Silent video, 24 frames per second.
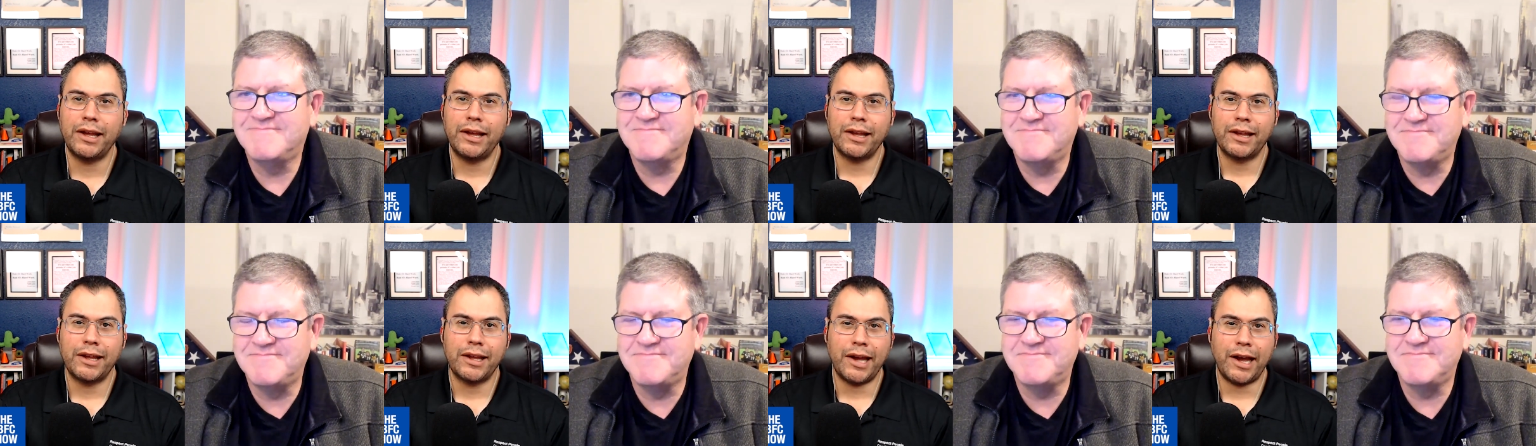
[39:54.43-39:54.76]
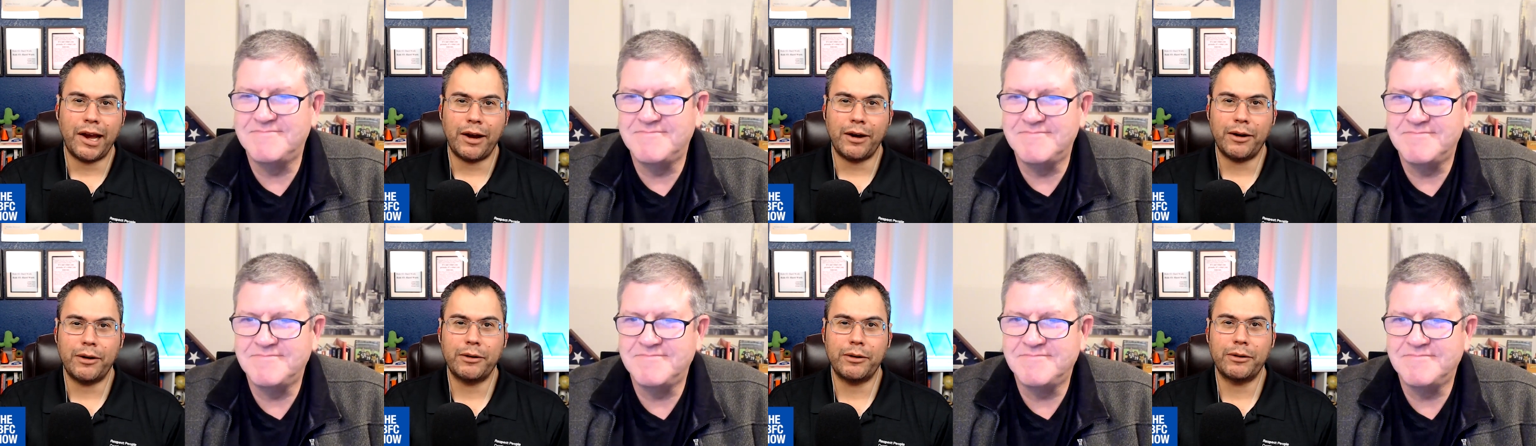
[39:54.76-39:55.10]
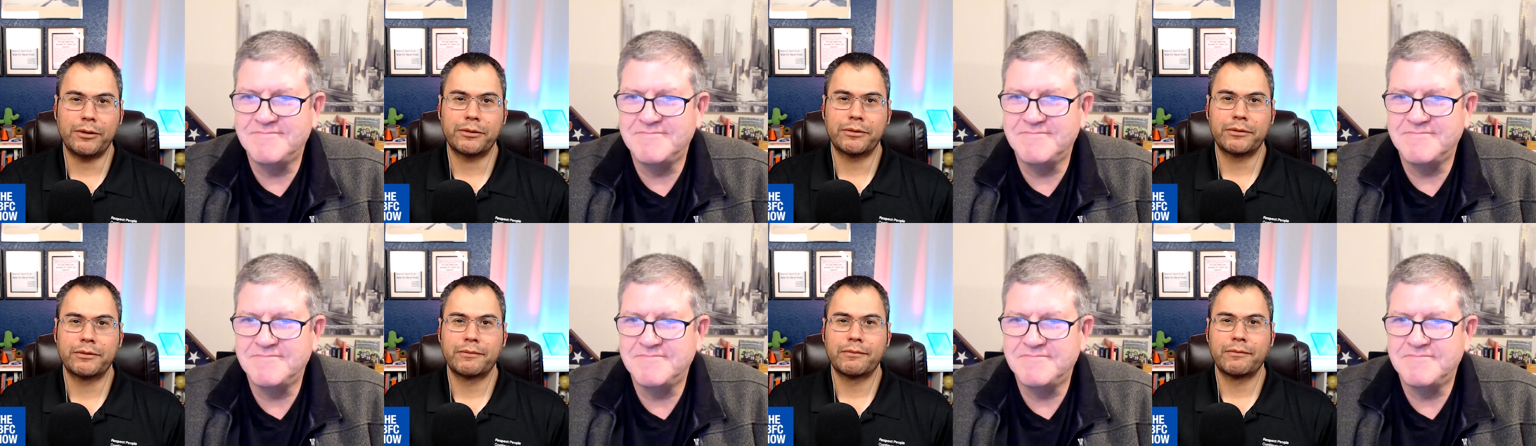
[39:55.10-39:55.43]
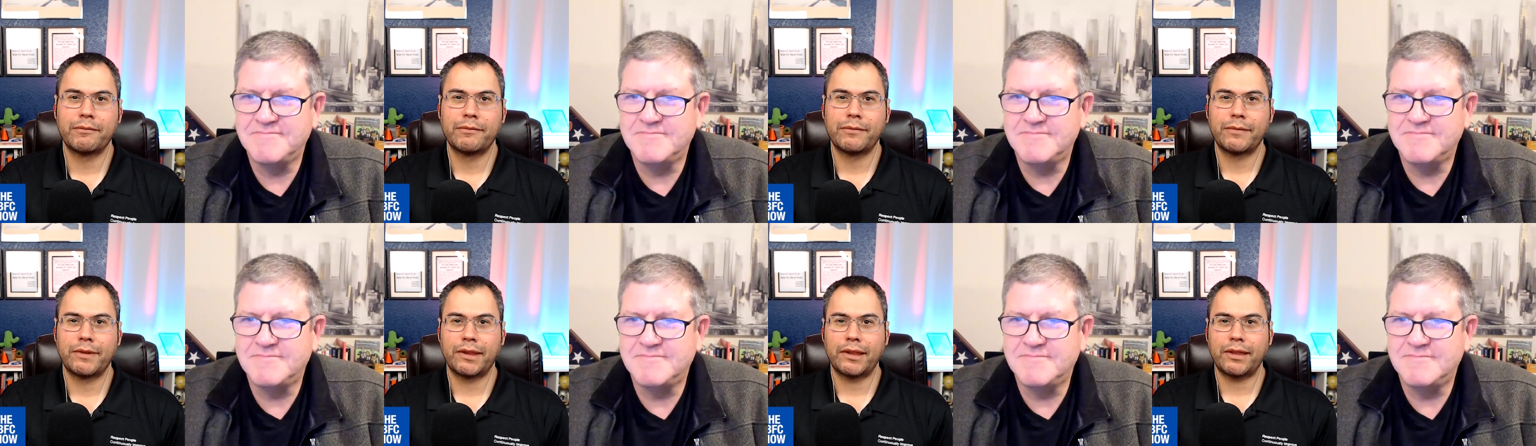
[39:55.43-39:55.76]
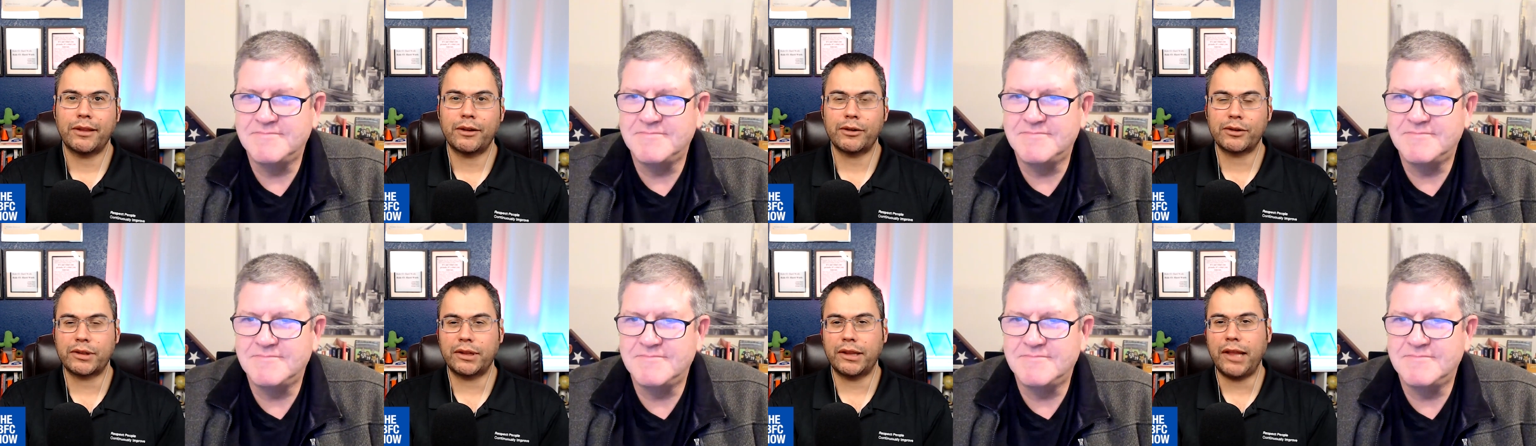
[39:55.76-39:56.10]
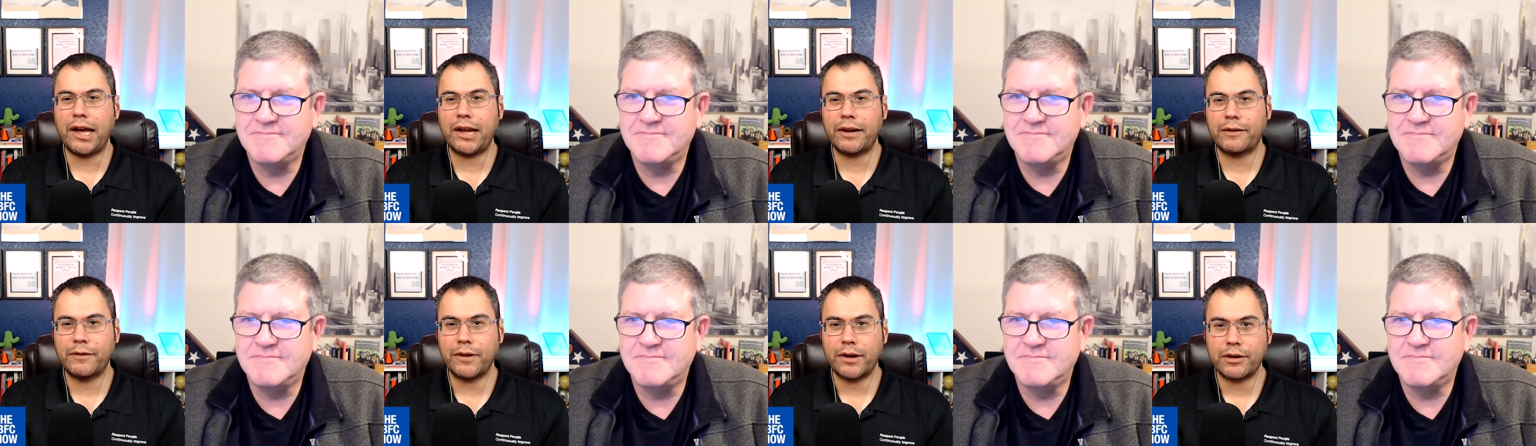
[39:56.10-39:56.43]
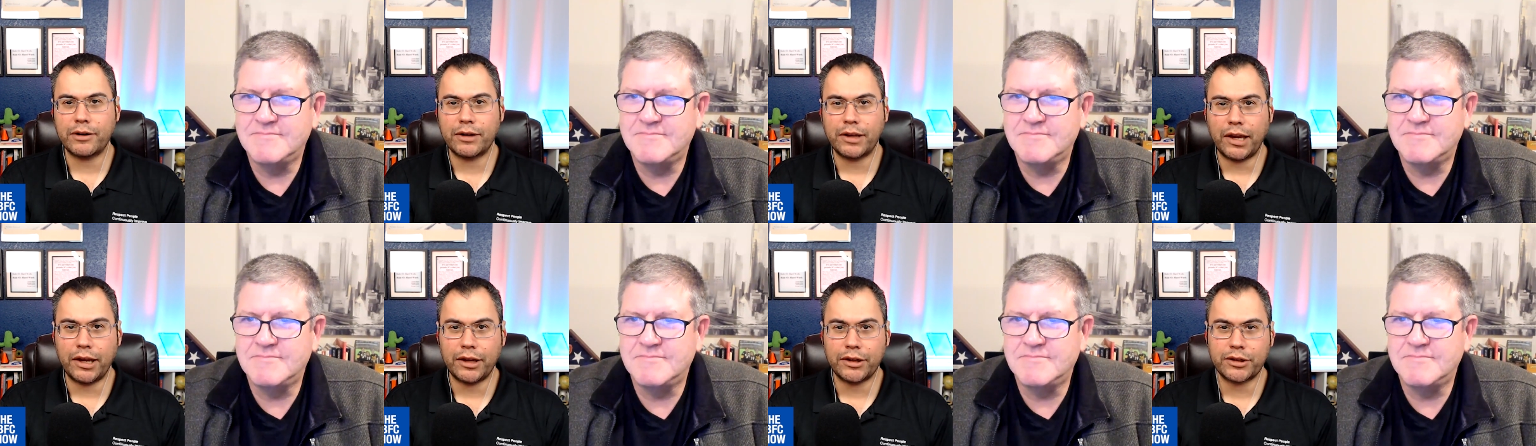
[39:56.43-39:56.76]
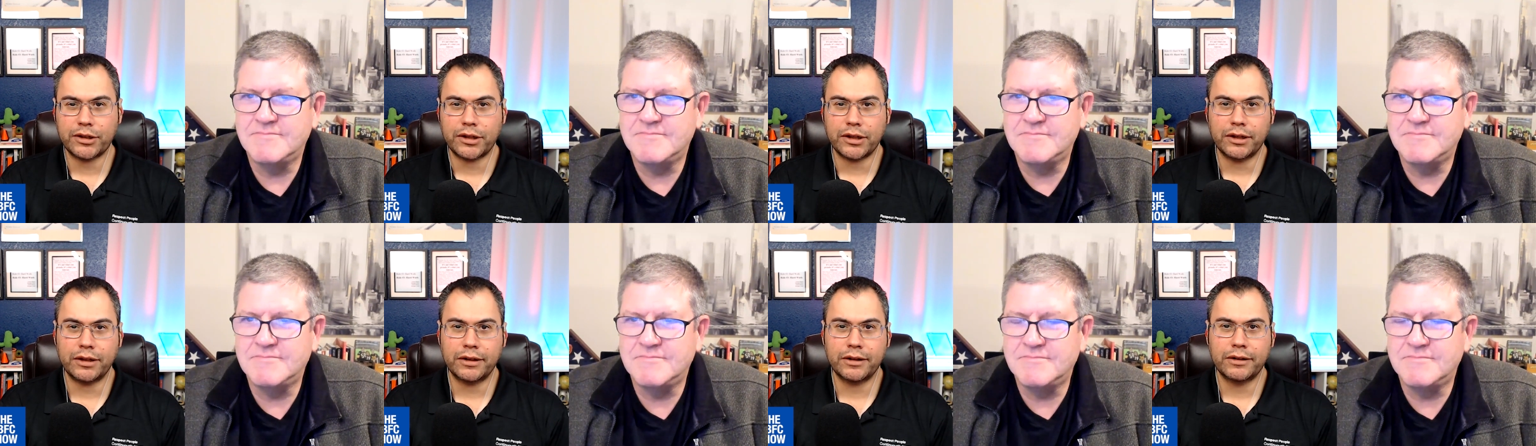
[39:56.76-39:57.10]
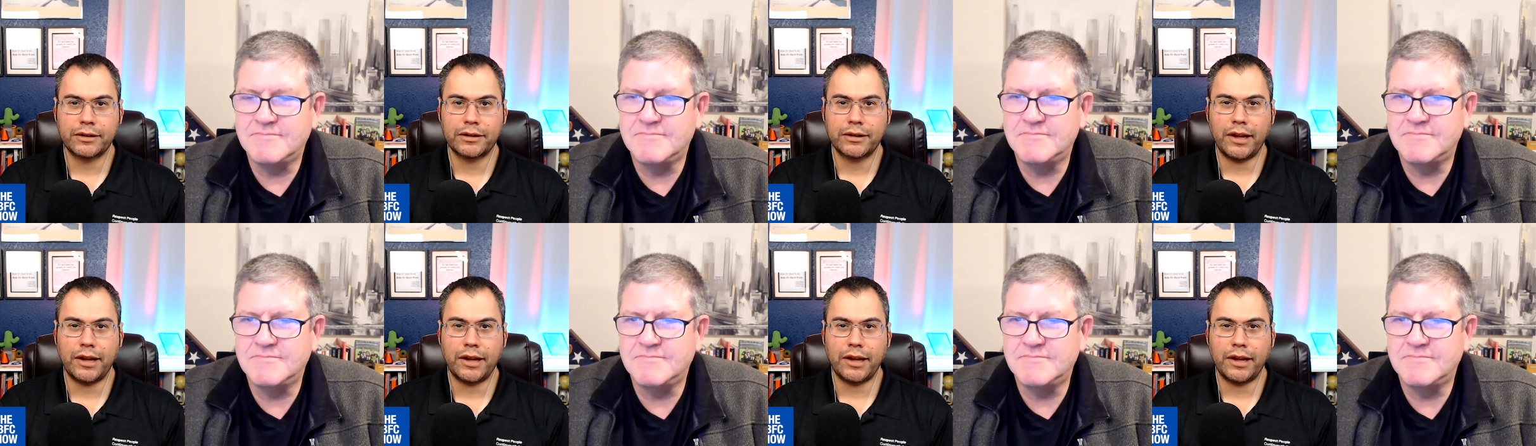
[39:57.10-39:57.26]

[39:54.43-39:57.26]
Speaker 1: How there's a lot of variation,